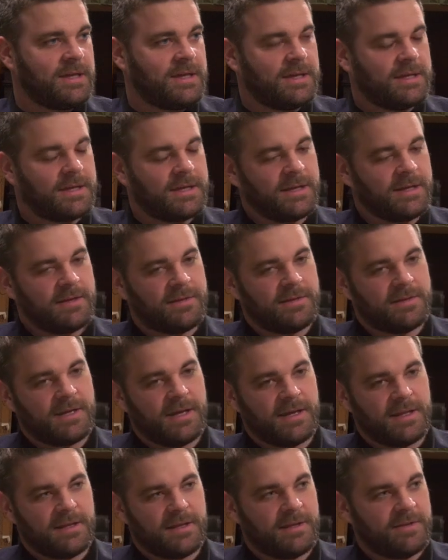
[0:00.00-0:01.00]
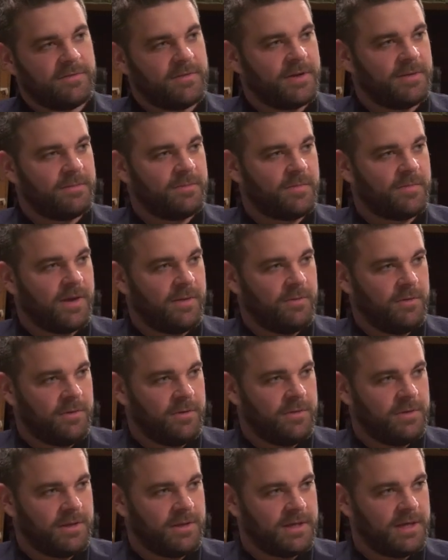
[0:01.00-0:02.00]
kind of tagline that's very
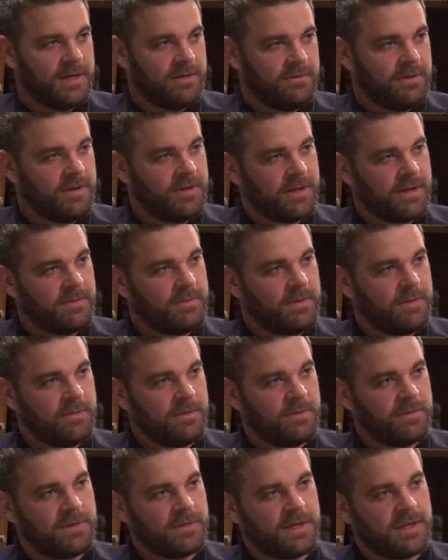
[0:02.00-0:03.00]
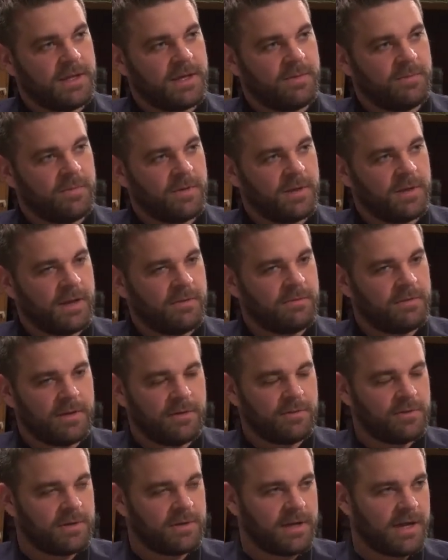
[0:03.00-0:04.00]
popular these days. You hear a lot of people say that, but
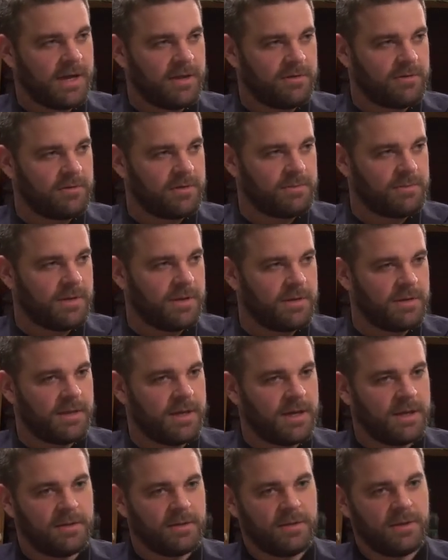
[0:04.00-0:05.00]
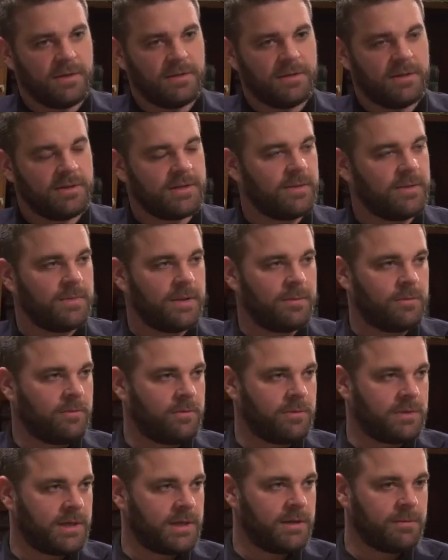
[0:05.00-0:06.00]
how should a Catholic respond to that? And the same
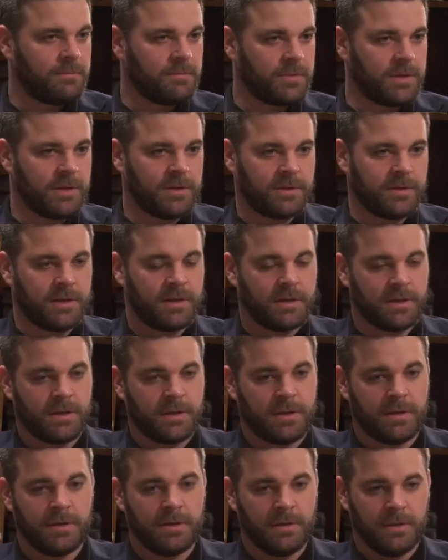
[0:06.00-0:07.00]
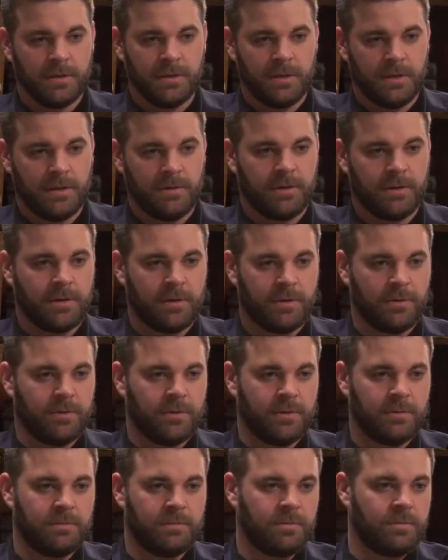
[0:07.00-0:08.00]
people say things like, you know, our
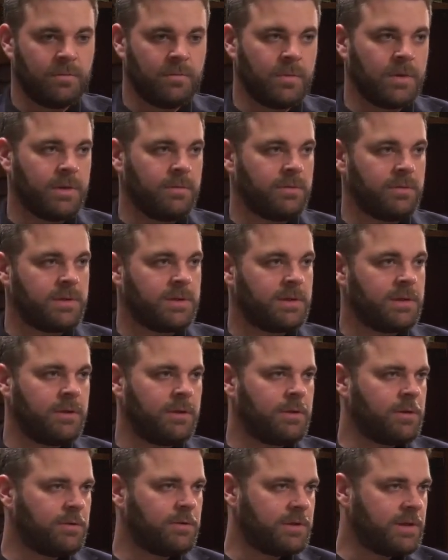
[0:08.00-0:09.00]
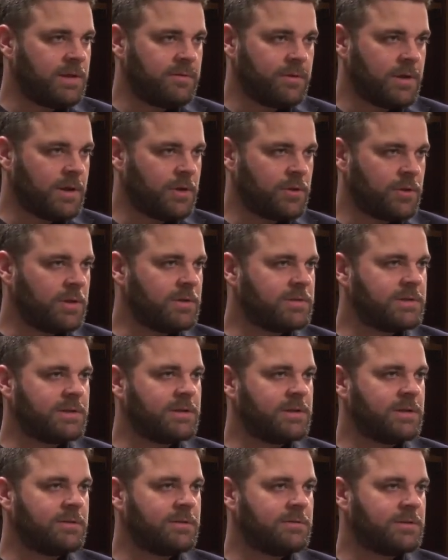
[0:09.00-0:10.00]
Lord, when he was here on earth, he never actually
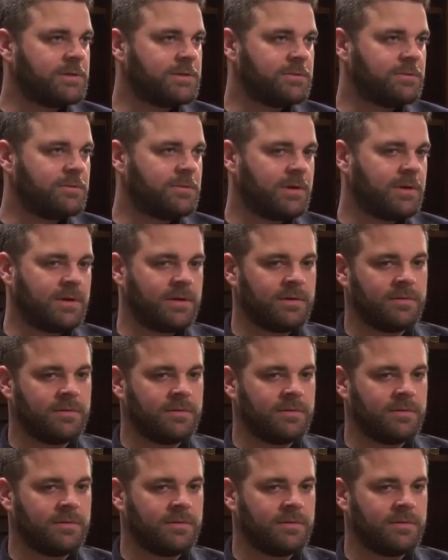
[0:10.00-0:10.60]
intended to